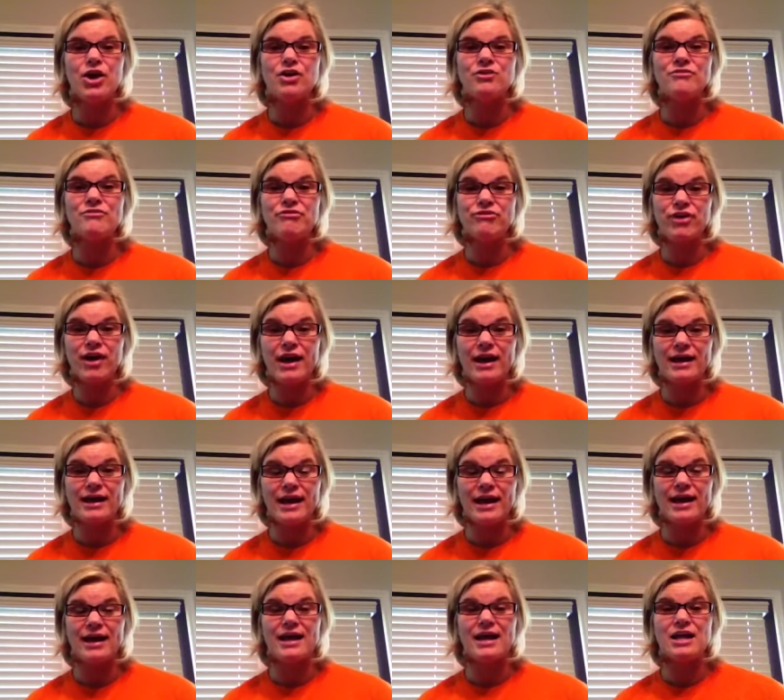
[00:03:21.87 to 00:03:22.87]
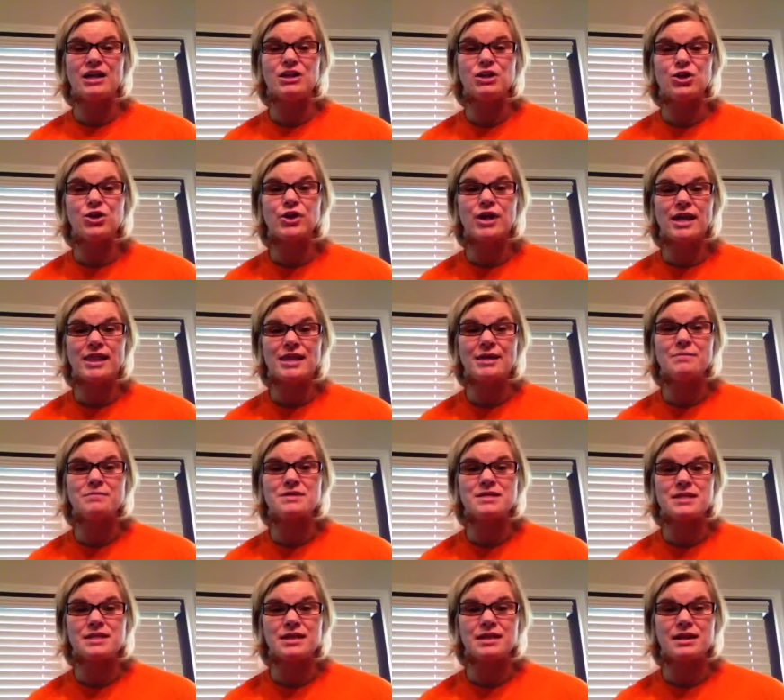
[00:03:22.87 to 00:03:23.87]
on Friday alerting them
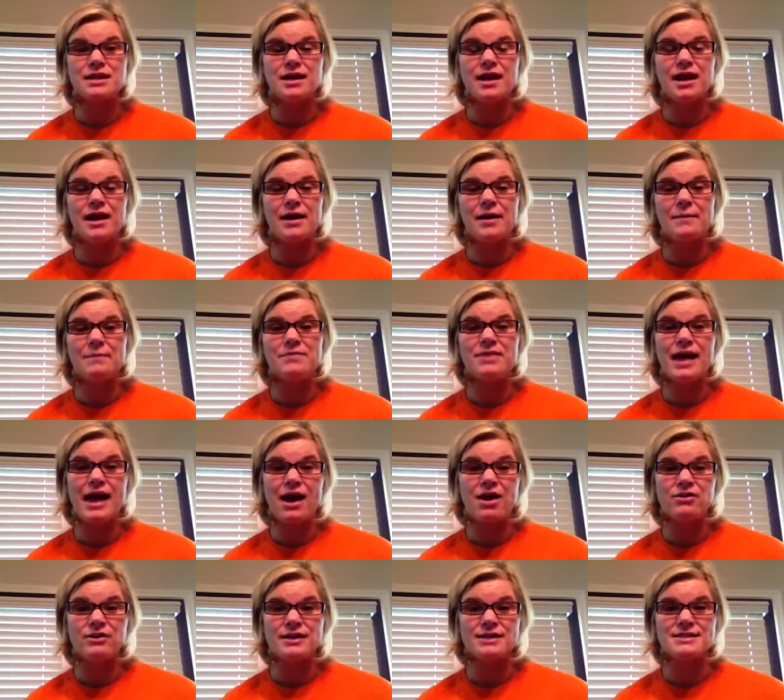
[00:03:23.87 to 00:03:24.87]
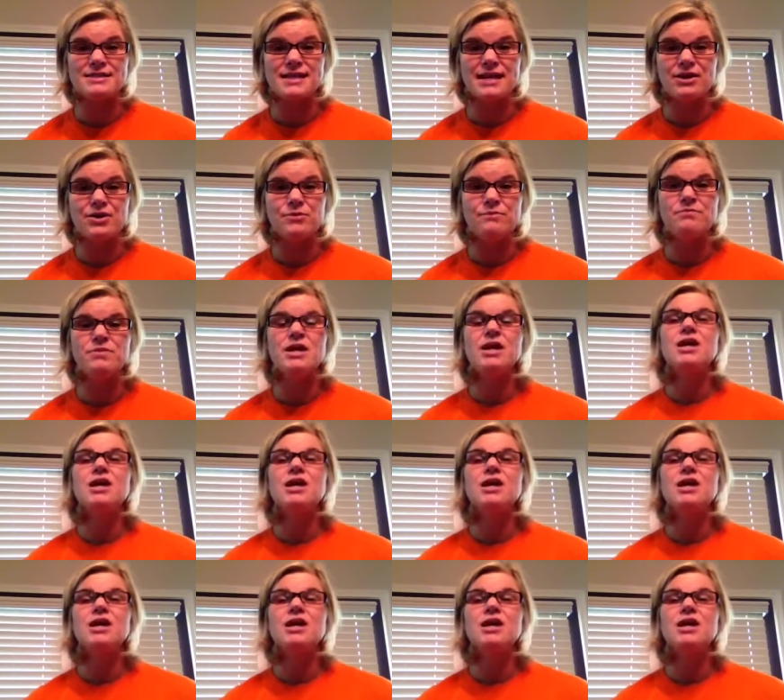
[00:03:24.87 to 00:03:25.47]
to the, um, the outlet sale?